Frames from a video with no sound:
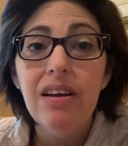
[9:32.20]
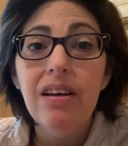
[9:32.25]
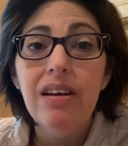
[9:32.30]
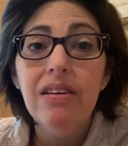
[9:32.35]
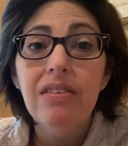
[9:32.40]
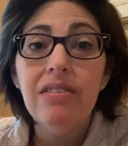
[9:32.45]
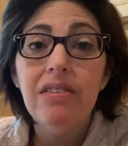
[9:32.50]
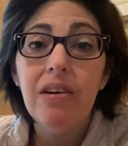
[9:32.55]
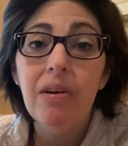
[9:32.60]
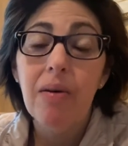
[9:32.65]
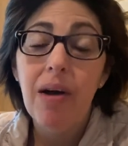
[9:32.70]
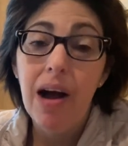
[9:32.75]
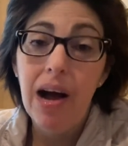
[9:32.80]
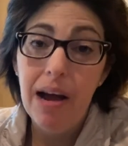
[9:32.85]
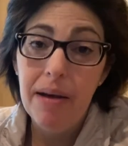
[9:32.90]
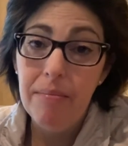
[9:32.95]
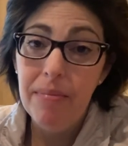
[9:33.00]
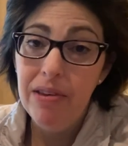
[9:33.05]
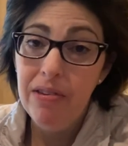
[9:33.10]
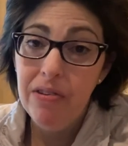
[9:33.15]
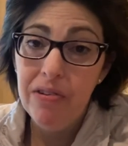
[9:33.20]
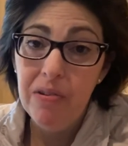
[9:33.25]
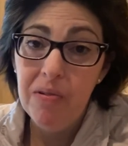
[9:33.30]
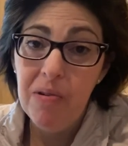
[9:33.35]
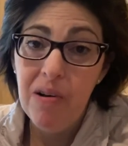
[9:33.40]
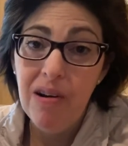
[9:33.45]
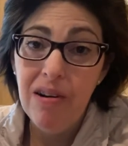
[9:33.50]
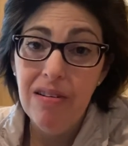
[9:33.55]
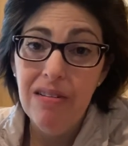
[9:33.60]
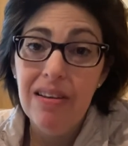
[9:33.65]
So I miss you
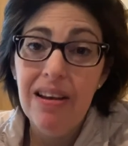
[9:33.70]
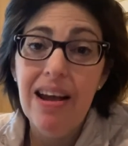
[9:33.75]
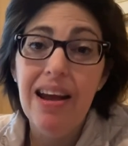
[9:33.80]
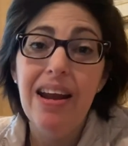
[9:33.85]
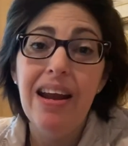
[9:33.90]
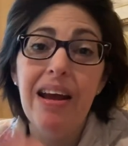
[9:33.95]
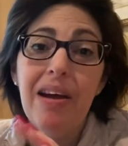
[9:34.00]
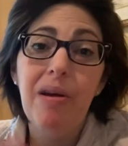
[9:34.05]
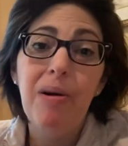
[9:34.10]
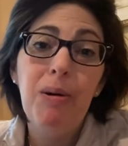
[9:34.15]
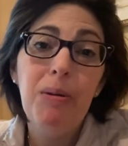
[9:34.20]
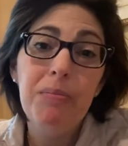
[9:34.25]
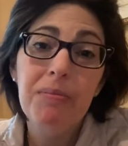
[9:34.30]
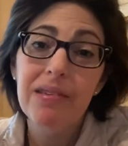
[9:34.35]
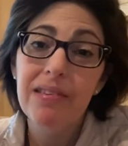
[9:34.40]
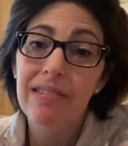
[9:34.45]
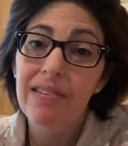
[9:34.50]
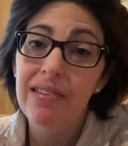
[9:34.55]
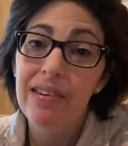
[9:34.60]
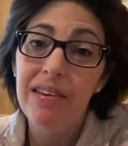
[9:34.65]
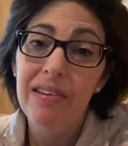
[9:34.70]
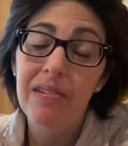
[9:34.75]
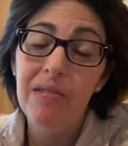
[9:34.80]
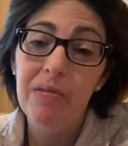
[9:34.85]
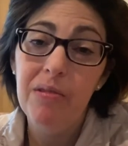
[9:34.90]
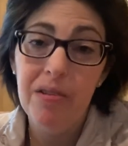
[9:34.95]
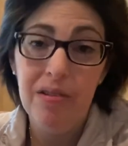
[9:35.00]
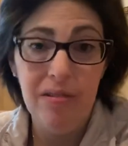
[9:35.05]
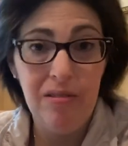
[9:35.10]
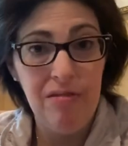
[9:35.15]
all and I hope to see you
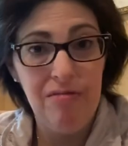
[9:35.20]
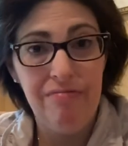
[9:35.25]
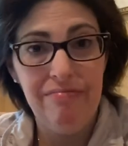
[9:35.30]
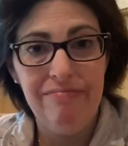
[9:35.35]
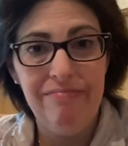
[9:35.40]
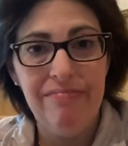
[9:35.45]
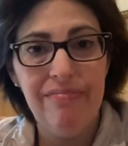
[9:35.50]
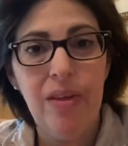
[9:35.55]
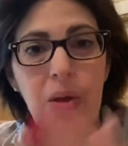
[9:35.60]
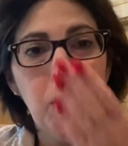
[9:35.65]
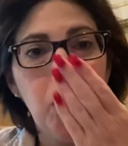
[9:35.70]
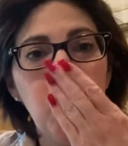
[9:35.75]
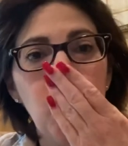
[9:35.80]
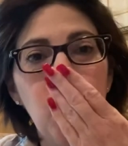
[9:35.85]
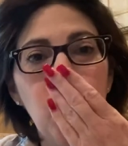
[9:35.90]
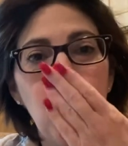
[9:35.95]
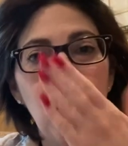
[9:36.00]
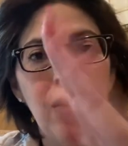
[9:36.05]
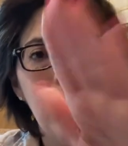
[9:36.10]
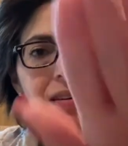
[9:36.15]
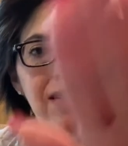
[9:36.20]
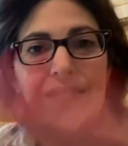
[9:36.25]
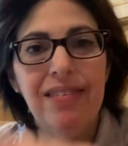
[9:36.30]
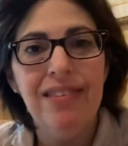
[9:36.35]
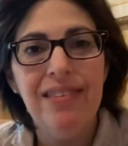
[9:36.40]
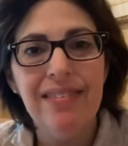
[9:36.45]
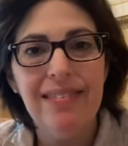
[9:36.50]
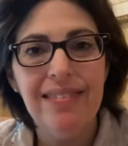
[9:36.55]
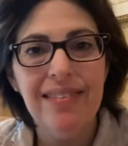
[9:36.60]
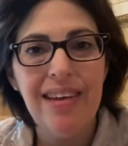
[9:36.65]
soon.
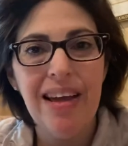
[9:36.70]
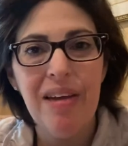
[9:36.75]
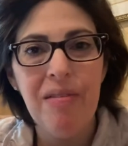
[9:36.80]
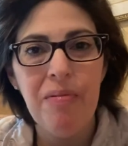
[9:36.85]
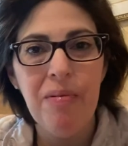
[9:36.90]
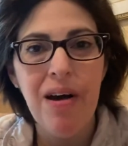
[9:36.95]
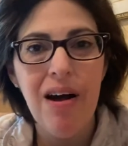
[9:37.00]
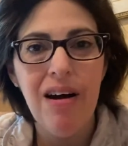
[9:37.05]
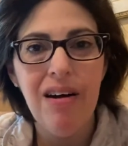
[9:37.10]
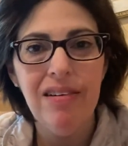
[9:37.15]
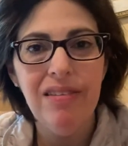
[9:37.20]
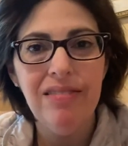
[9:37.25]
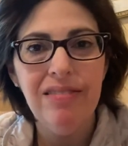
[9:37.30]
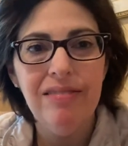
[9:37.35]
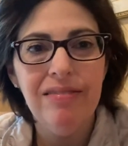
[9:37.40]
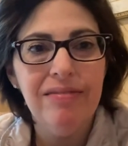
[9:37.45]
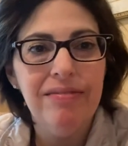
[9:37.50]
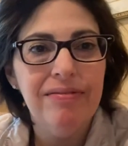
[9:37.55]
Stay well.